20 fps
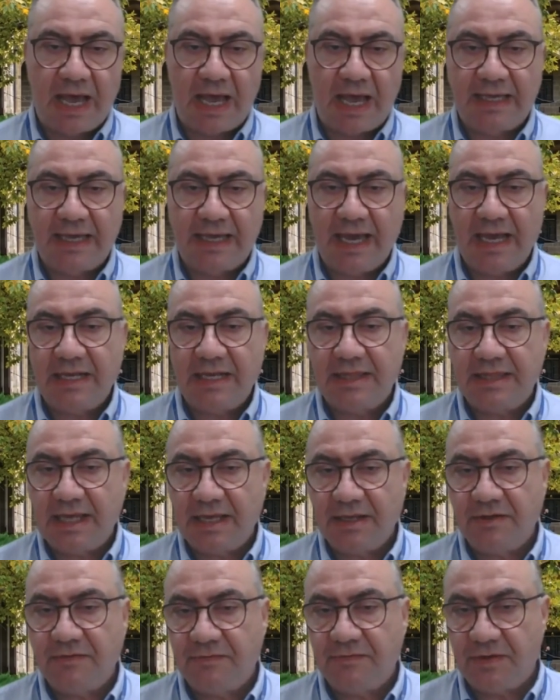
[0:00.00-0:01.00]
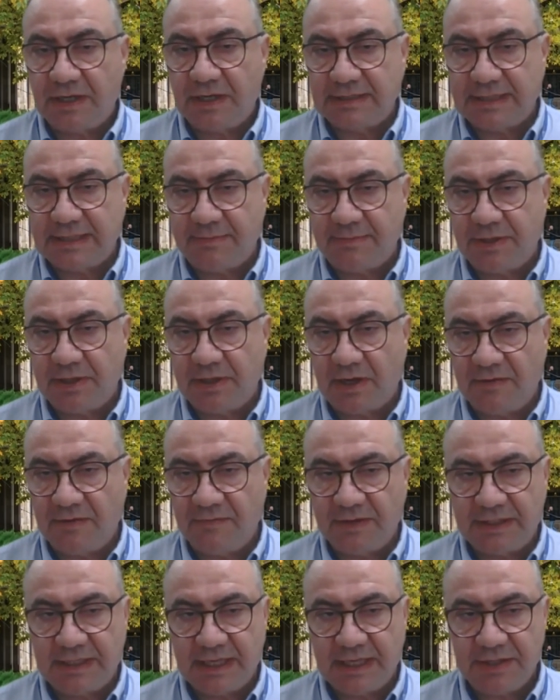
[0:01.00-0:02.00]
Again, thank you for accepting our
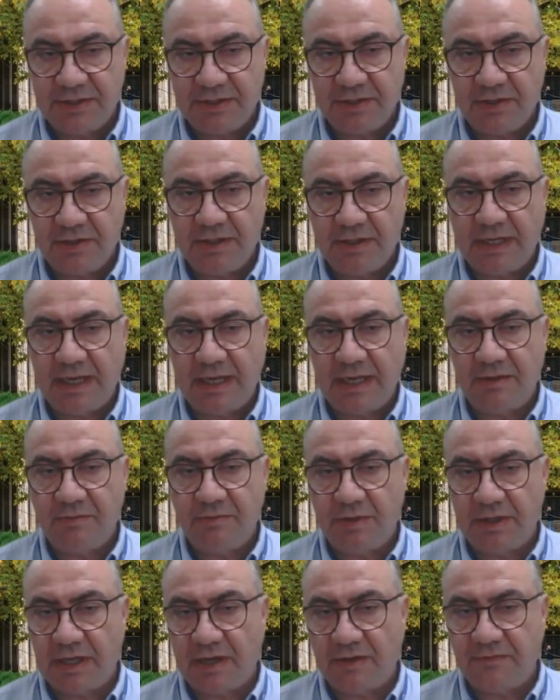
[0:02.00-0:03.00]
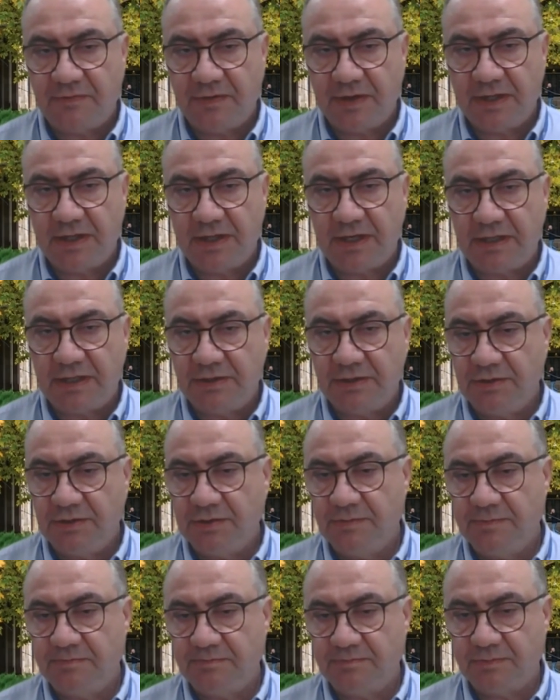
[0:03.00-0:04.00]
invitation, and without further
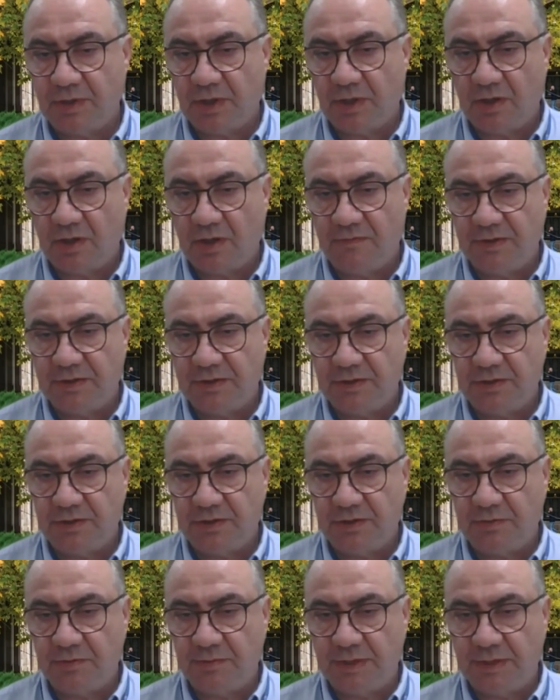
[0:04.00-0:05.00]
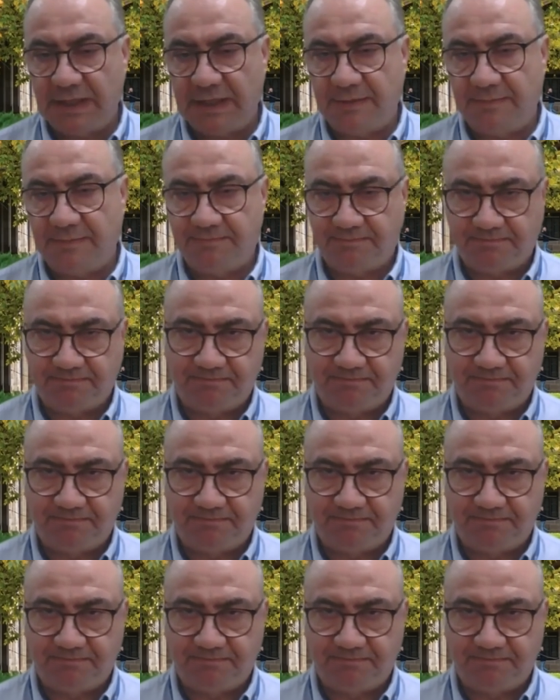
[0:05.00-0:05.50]
ado, over to you, Bidda.